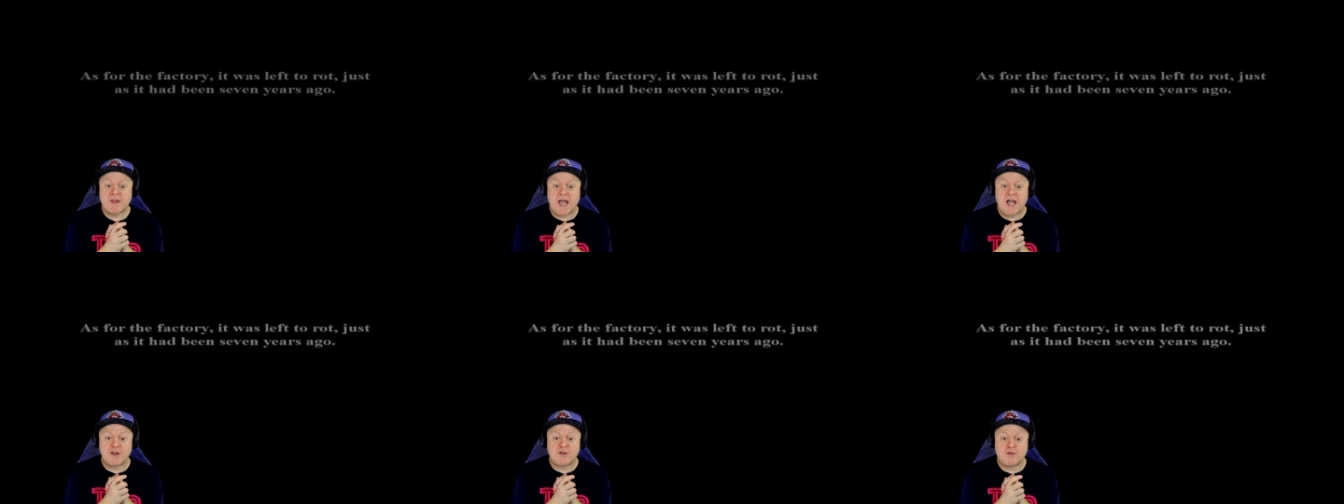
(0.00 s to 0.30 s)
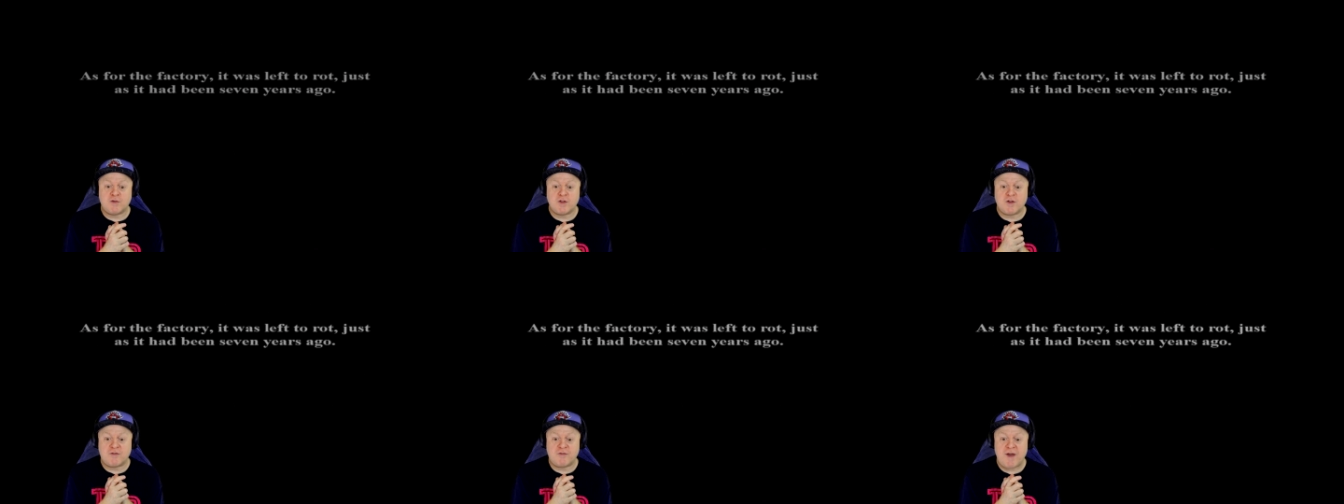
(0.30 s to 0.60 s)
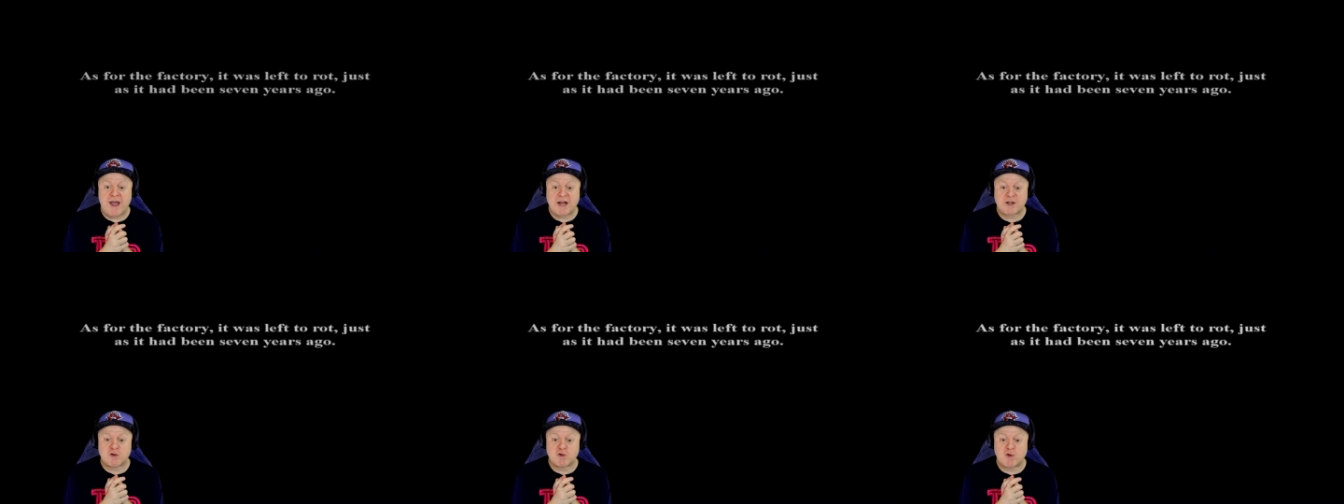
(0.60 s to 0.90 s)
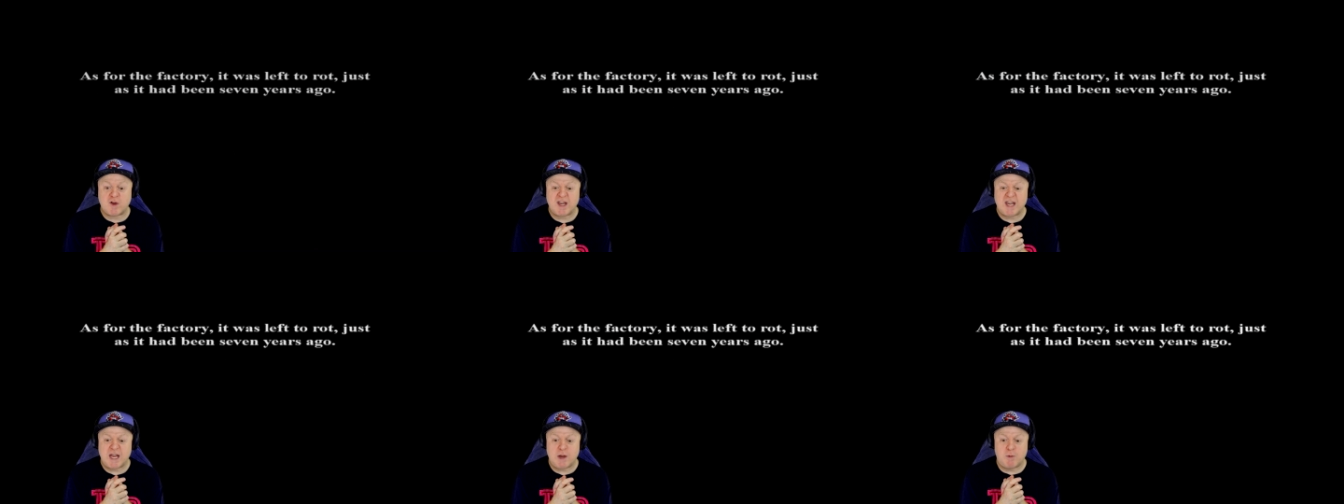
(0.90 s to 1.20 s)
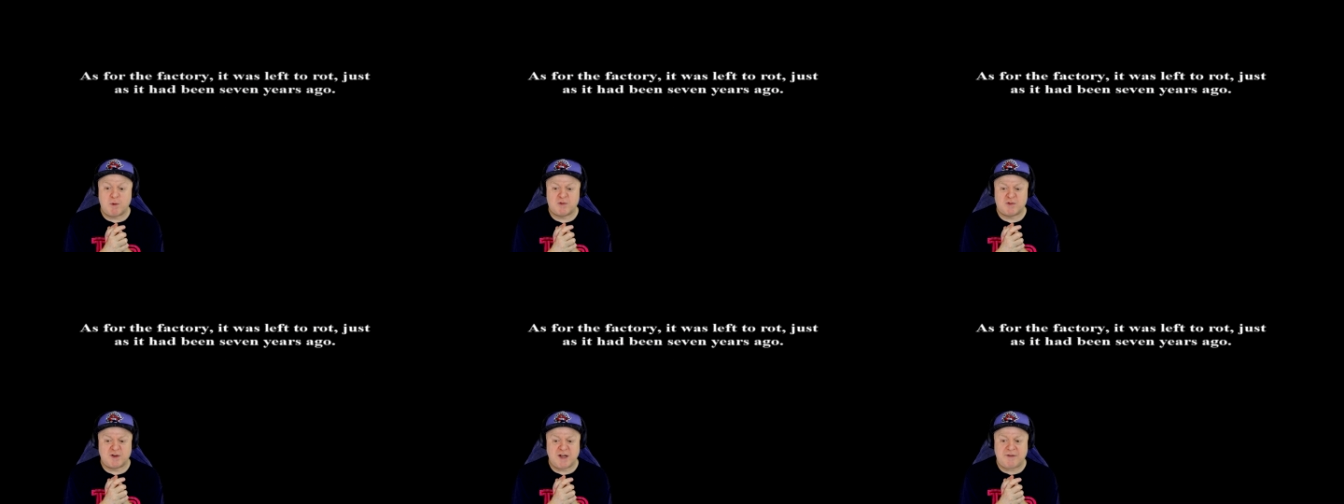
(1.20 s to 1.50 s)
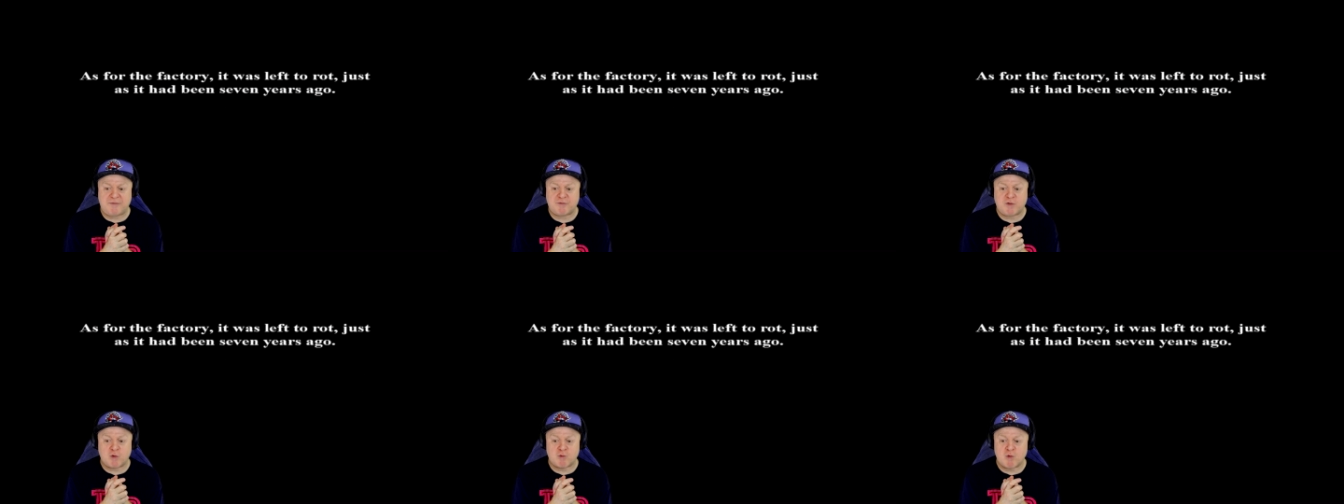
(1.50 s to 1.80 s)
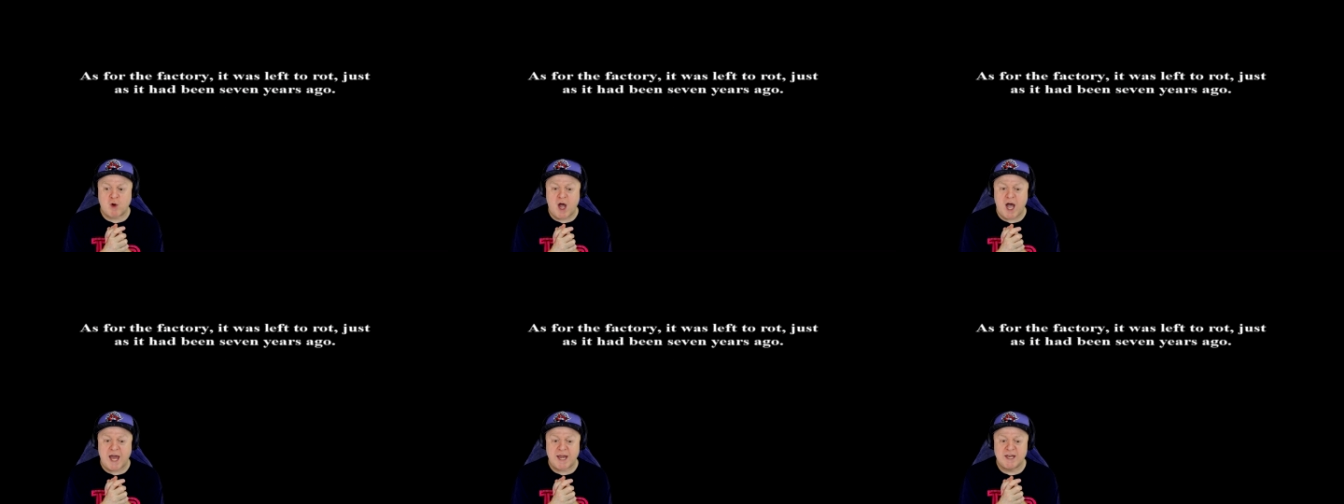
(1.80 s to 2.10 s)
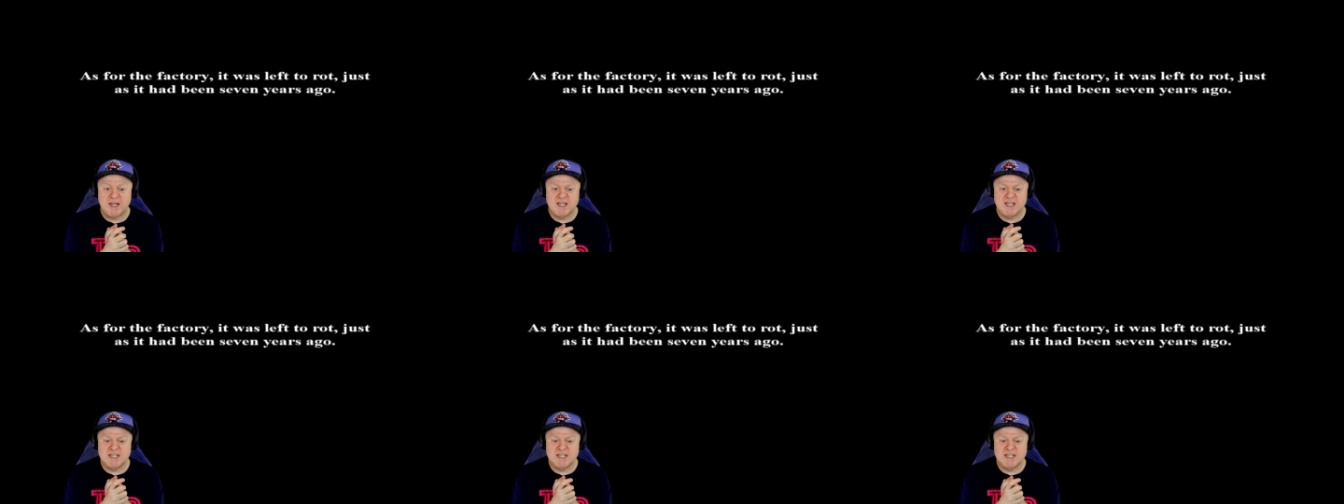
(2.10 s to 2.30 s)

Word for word: As for the factory, it was left to rot,